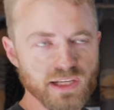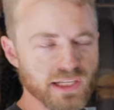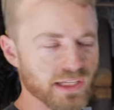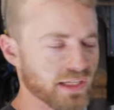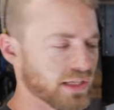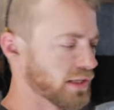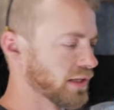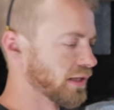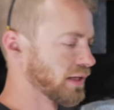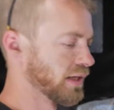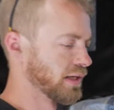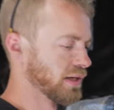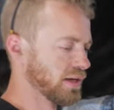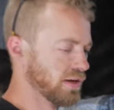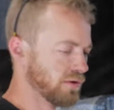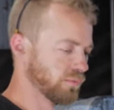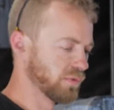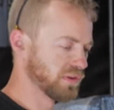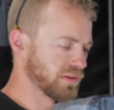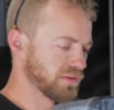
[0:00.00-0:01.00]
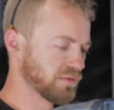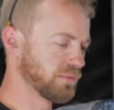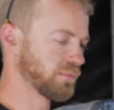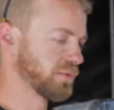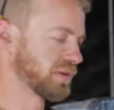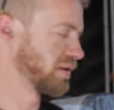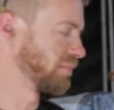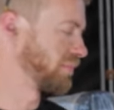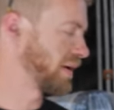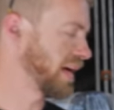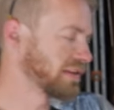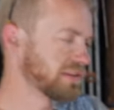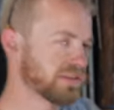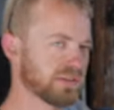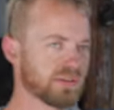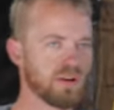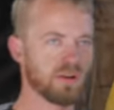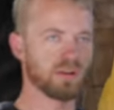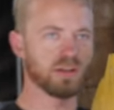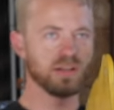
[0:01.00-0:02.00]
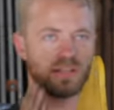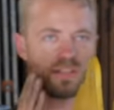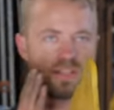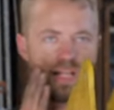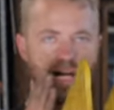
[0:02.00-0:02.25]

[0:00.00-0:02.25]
doing. When, you're, when your bends are all in a